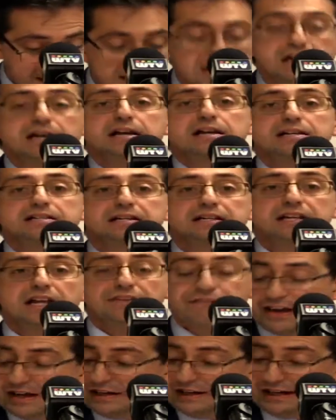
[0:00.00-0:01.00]

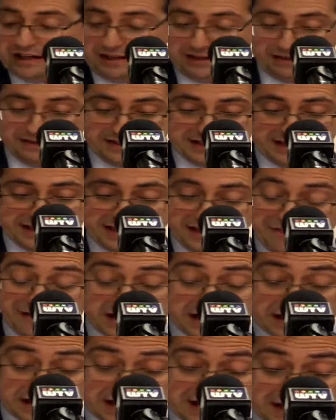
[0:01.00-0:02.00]

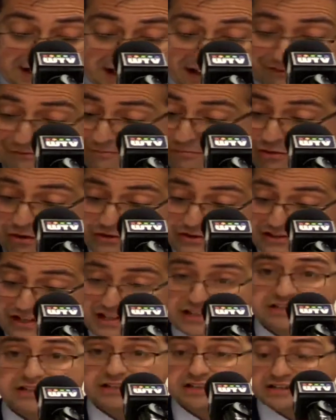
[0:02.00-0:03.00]
Significantly enough, protest
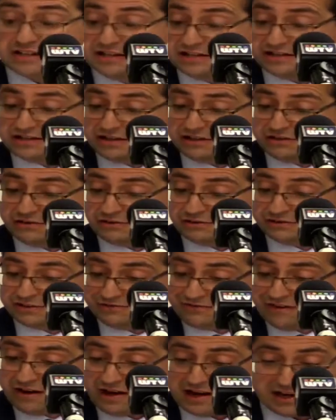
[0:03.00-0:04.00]
is not
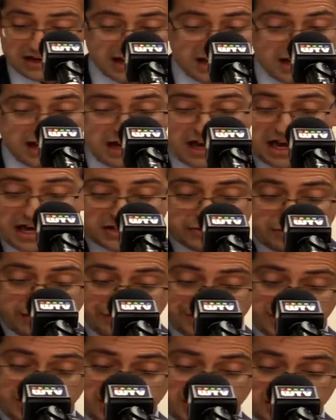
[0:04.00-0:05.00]
defined. And as we've
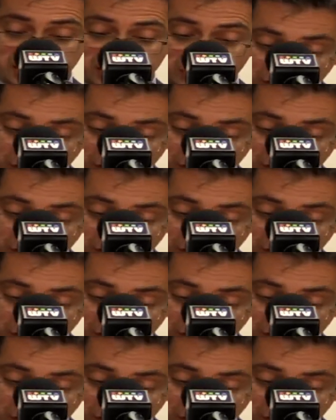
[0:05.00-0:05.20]
seen in a lot